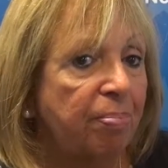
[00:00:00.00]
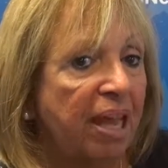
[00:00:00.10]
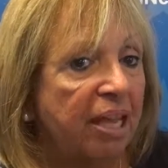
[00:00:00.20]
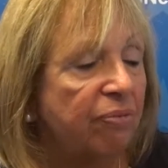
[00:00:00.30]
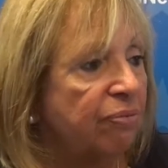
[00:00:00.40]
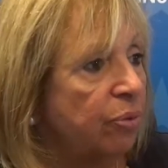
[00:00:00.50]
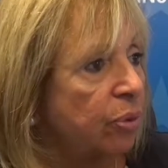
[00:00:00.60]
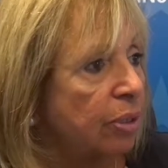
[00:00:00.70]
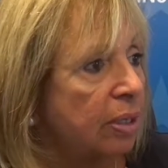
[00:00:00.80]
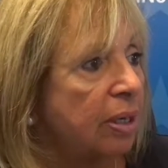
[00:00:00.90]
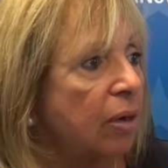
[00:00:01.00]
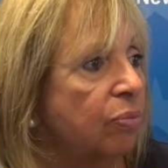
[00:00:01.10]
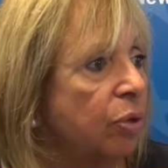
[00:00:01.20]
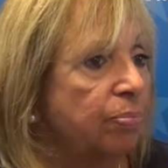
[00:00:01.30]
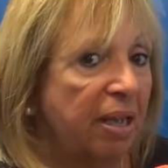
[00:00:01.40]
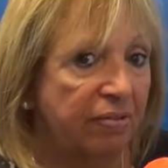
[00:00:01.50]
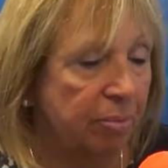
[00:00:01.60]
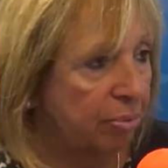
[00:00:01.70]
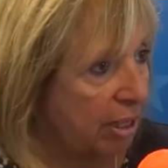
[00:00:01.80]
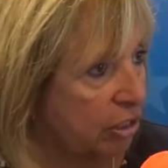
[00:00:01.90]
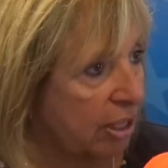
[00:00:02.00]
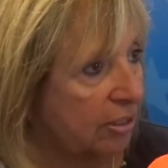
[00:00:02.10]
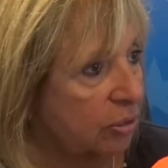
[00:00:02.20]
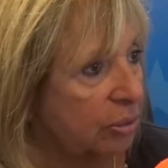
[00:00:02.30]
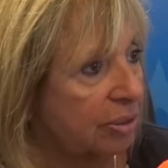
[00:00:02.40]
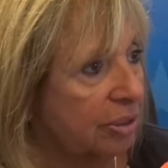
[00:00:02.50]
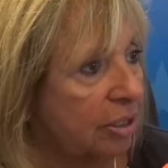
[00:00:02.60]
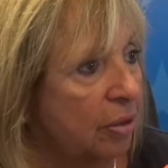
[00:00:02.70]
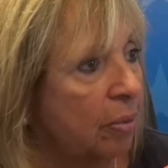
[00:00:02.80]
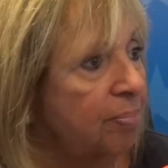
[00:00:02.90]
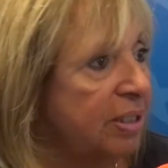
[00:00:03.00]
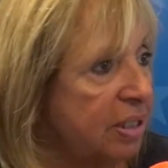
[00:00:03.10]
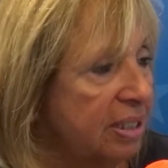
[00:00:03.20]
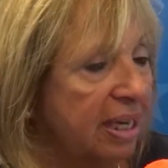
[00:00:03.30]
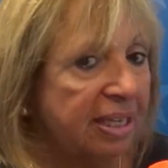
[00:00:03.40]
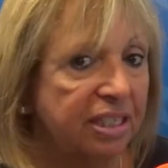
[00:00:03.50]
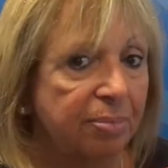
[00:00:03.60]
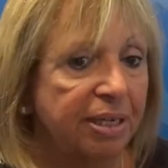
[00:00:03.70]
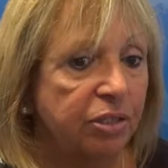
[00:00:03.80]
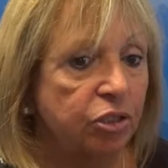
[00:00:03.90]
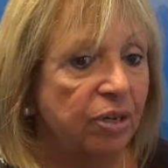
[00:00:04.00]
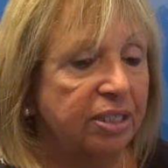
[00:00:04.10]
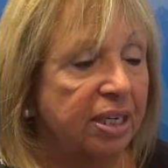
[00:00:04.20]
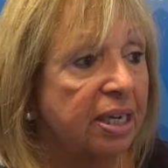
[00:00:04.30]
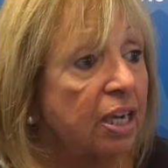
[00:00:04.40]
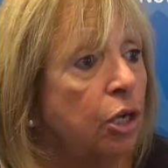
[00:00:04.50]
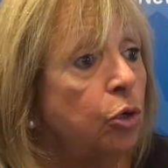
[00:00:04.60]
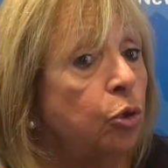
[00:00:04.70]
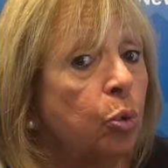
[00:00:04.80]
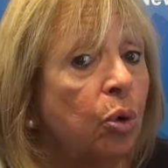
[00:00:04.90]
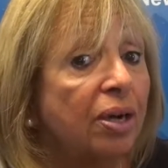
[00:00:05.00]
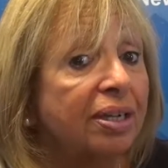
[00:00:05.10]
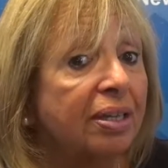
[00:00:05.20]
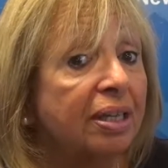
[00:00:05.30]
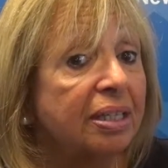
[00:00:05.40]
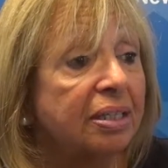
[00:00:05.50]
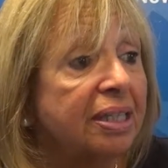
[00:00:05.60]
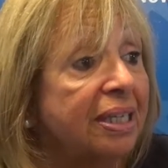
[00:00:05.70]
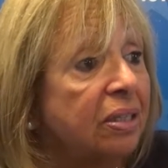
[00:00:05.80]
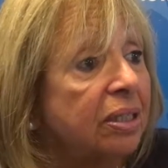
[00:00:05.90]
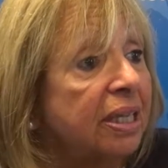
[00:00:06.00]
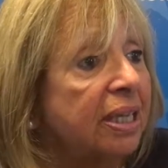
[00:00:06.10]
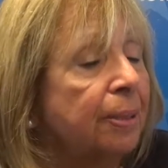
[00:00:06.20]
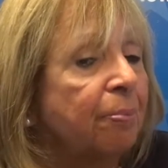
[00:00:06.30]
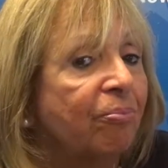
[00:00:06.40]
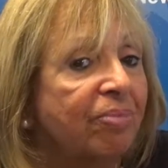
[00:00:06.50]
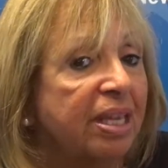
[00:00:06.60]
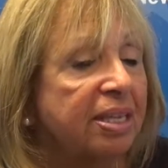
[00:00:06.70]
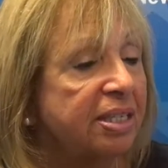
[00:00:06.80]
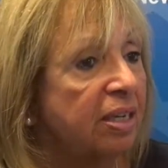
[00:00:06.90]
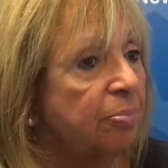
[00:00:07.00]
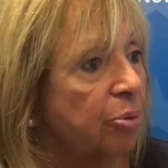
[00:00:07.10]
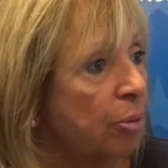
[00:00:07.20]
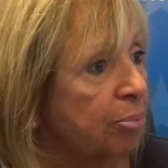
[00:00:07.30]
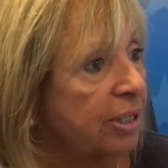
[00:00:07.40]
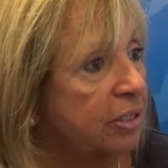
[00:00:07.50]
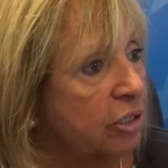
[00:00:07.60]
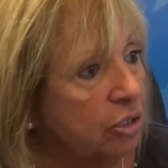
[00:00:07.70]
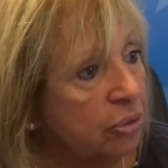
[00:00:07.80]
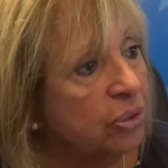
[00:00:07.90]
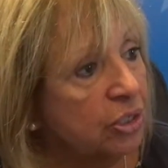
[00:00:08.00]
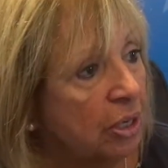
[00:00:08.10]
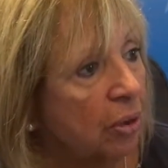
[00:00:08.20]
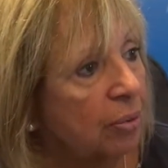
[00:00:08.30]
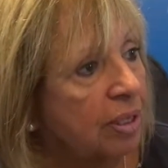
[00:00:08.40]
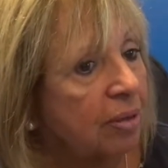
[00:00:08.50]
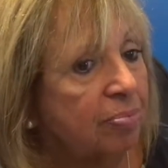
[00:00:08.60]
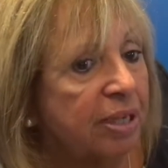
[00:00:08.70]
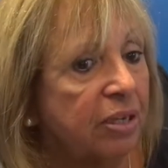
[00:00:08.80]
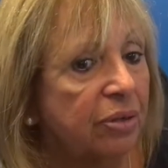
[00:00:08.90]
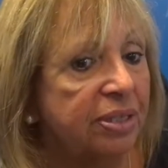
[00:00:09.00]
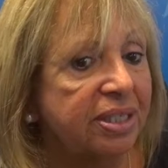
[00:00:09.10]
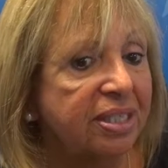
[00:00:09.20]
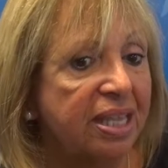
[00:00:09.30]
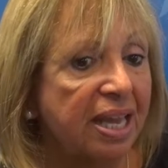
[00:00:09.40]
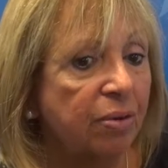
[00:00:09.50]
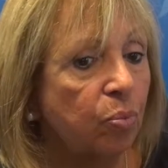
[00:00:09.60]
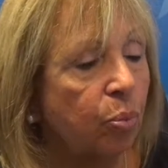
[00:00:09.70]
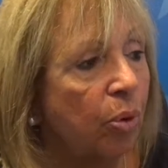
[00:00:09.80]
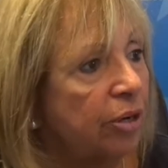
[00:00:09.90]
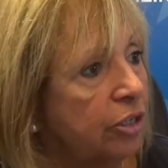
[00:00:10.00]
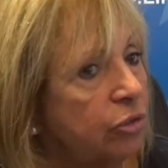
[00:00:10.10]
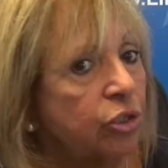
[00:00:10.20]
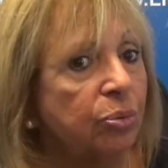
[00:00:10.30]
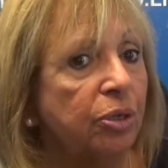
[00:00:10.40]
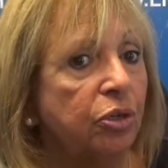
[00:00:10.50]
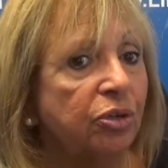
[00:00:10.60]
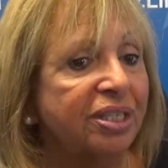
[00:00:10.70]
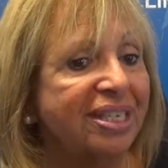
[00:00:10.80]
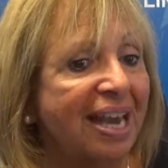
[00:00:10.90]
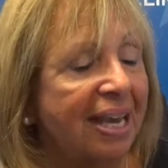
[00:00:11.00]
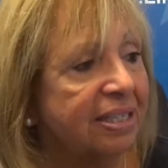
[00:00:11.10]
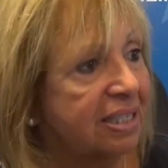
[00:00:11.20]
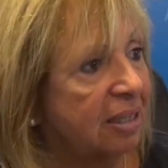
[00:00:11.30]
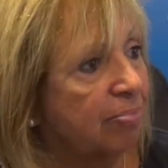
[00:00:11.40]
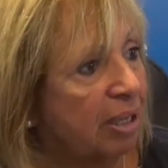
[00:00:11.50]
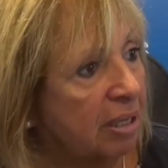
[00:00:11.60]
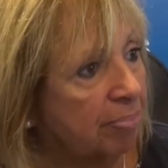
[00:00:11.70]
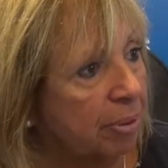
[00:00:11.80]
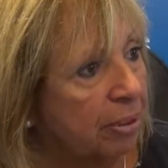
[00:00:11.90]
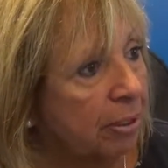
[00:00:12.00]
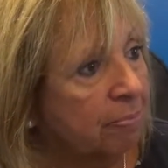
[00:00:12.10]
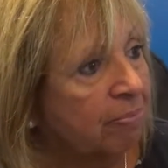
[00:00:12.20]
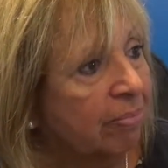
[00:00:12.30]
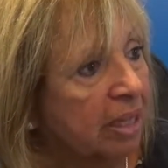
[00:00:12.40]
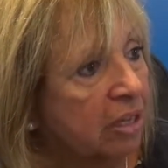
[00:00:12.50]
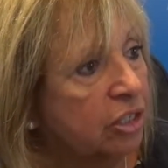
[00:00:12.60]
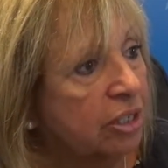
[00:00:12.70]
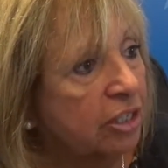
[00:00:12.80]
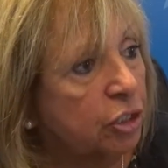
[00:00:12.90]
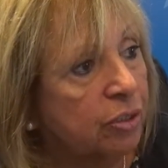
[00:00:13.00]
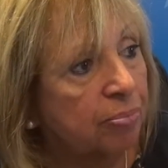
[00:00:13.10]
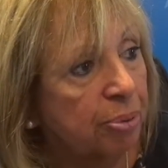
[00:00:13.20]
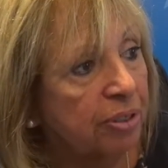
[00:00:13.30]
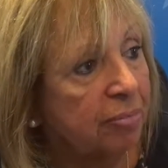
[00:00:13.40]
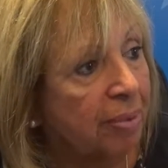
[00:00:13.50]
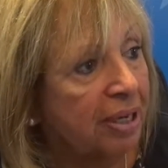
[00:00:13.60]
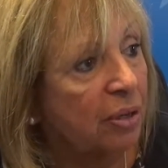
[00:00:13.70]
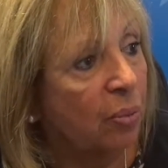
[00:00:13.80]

pay for a road paving project or, you know, a building that has to be constructed. Nor legally is it appropriate to do so, because then what are you doing? You're taxing people so that you can put money